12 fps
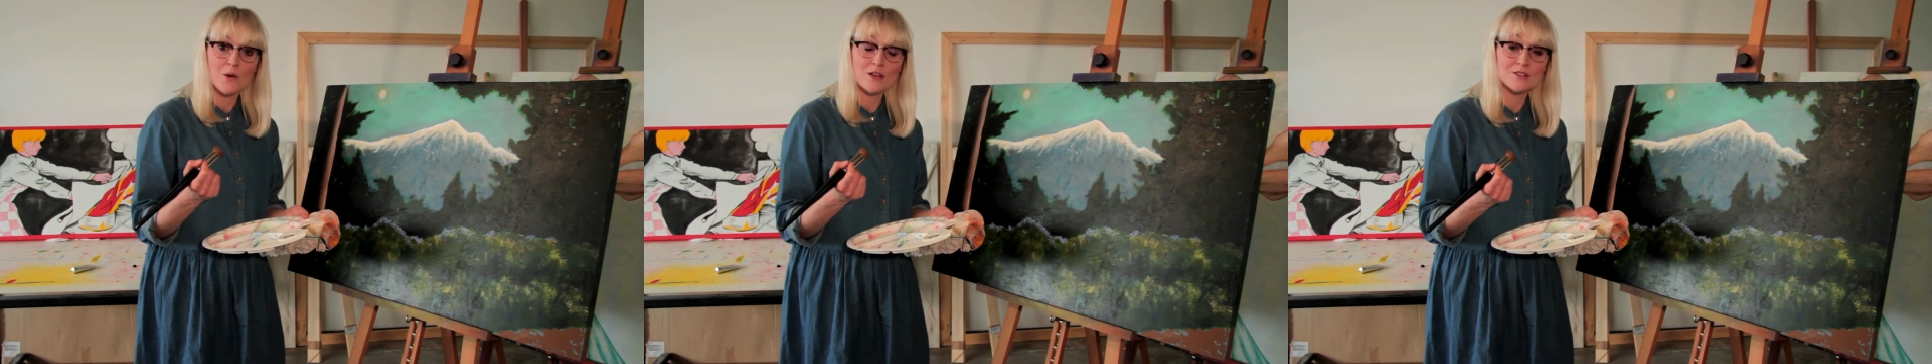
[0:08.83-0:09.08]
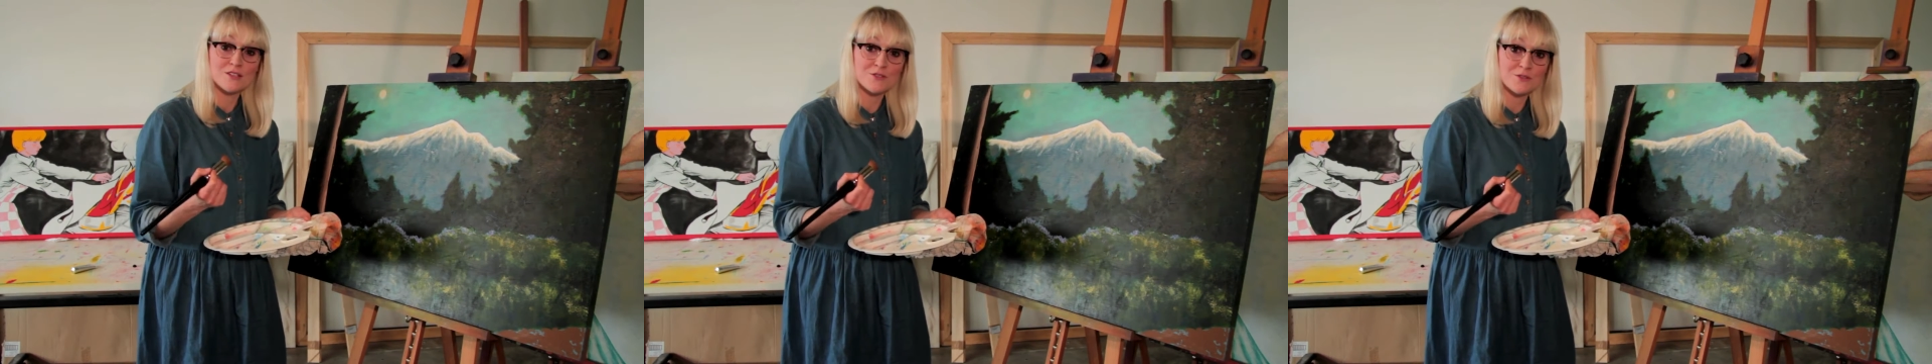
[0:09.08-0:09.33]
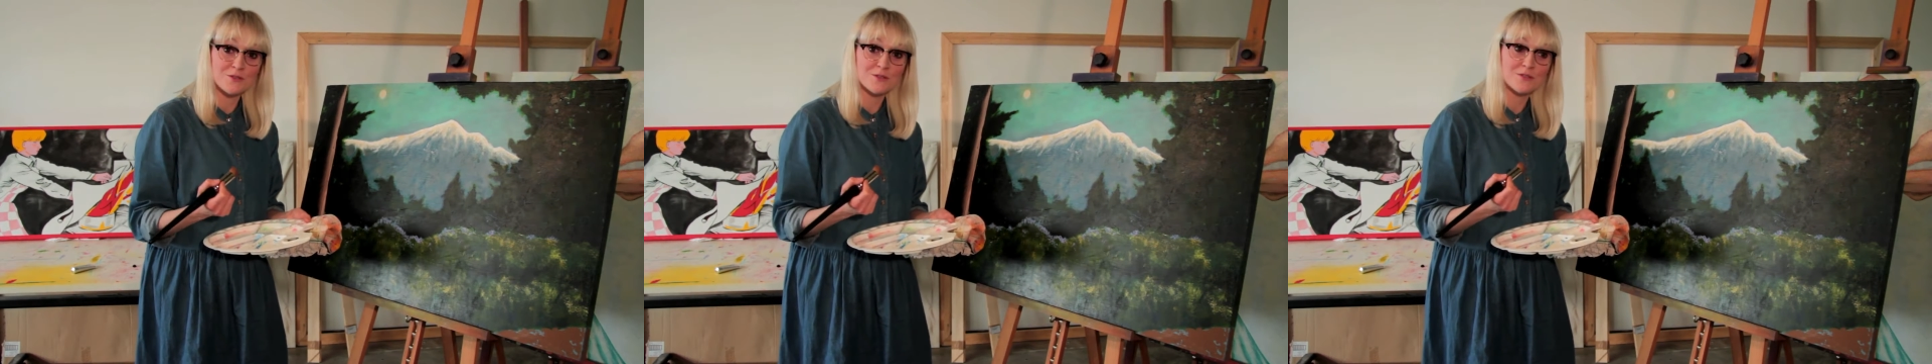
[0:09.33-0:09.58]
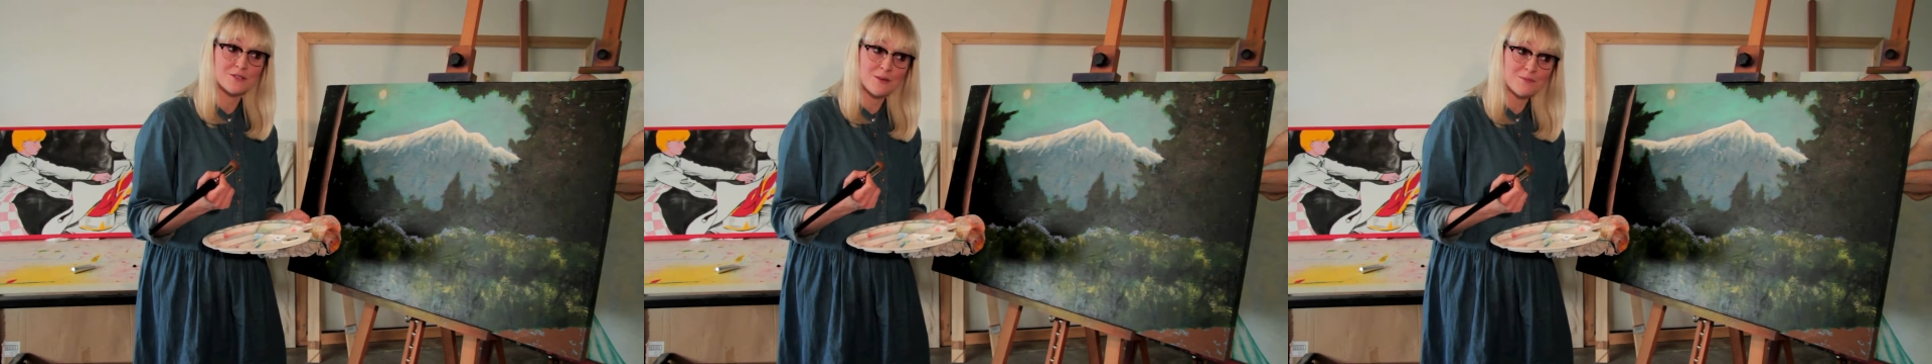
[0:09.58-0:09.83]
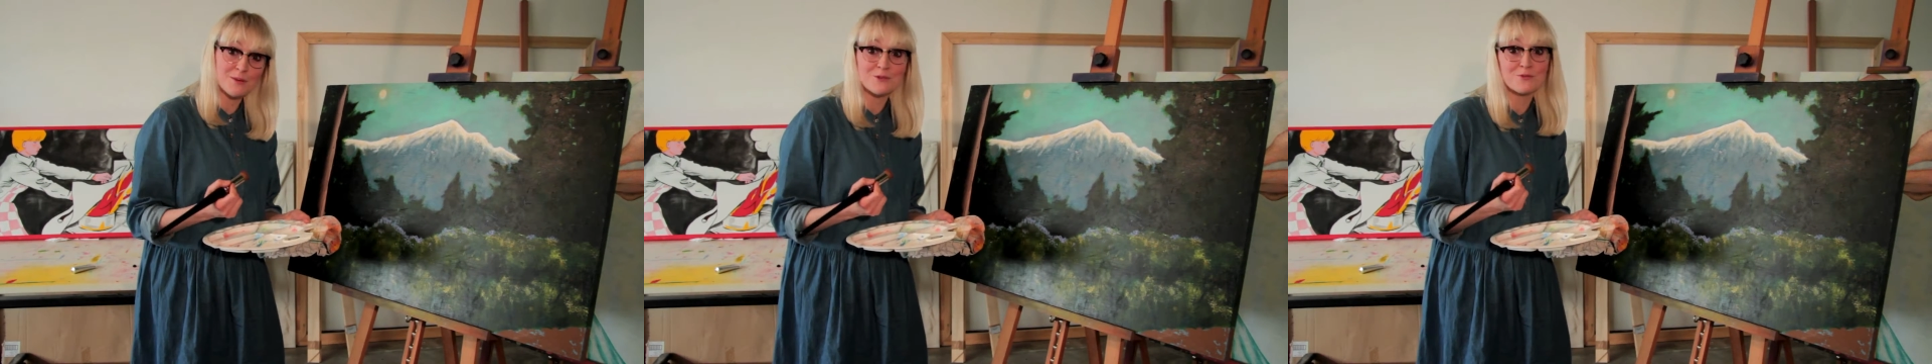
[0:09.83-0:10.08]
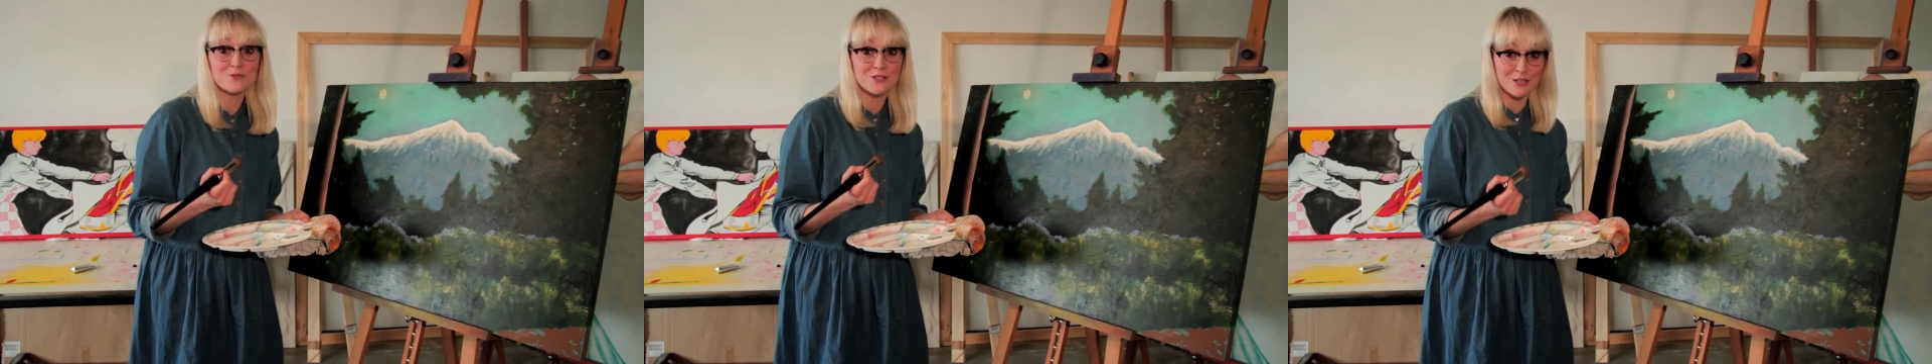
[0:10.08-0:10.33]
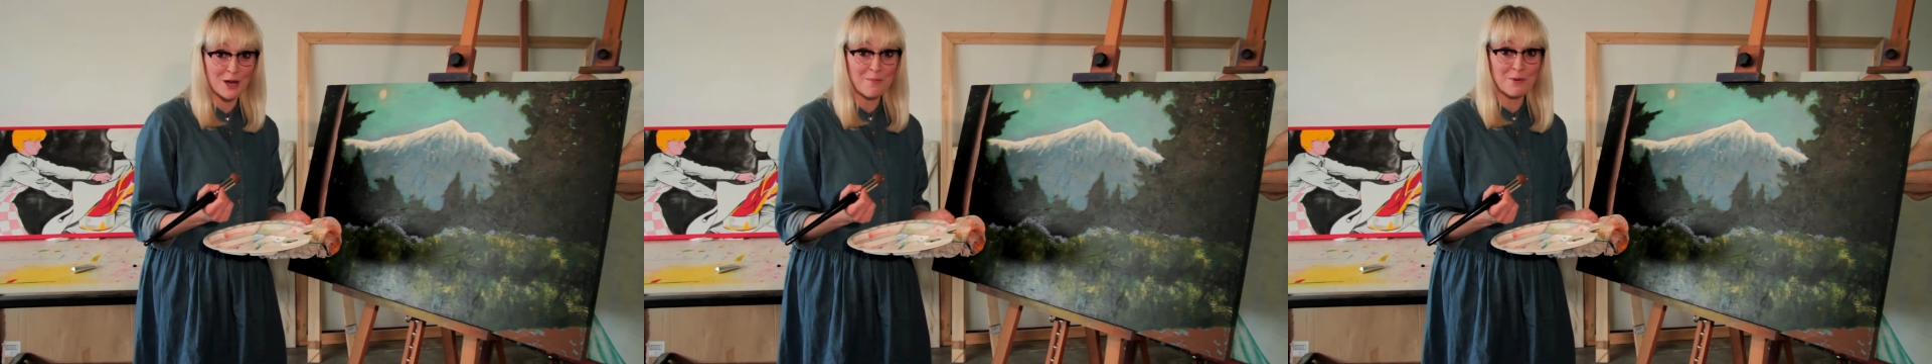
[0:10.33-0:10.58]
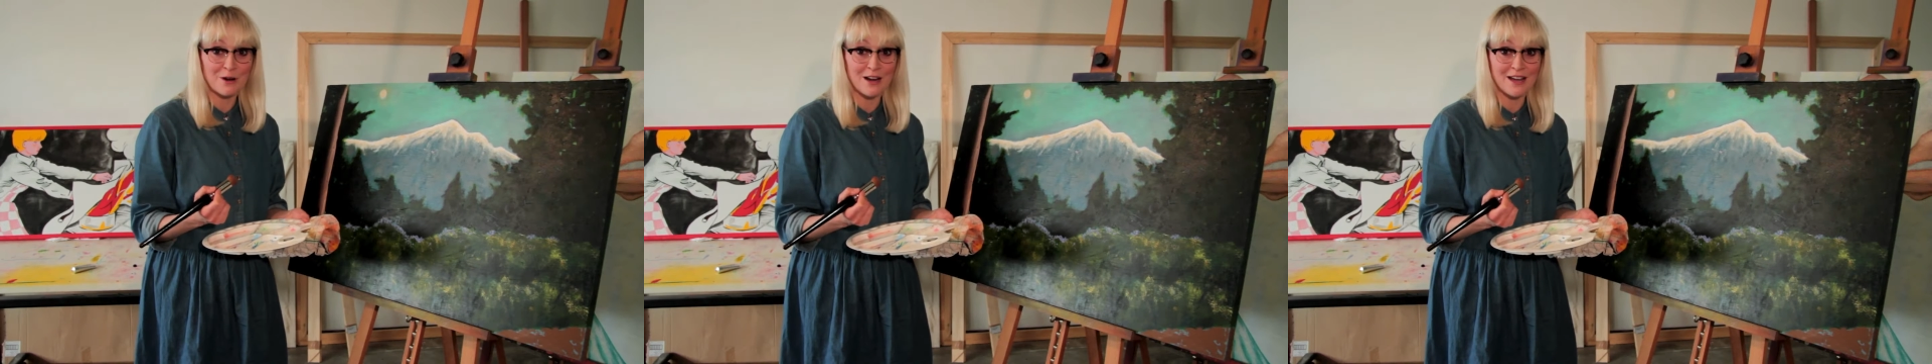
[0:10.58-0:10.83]
It's sometimes called
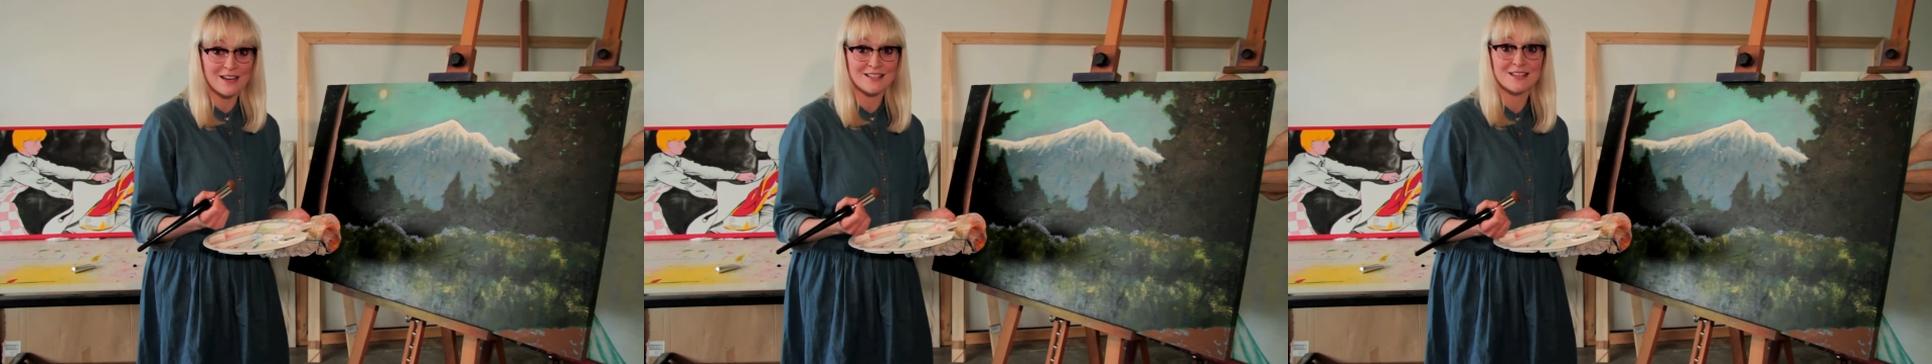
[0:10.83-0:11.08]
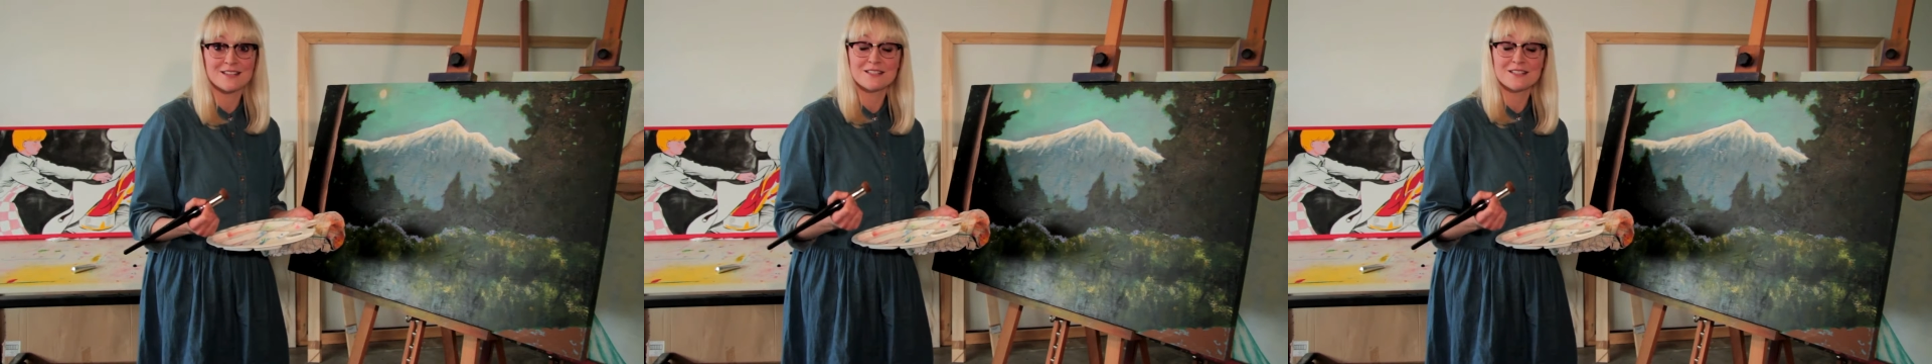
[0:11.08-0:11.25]
scumble glaze,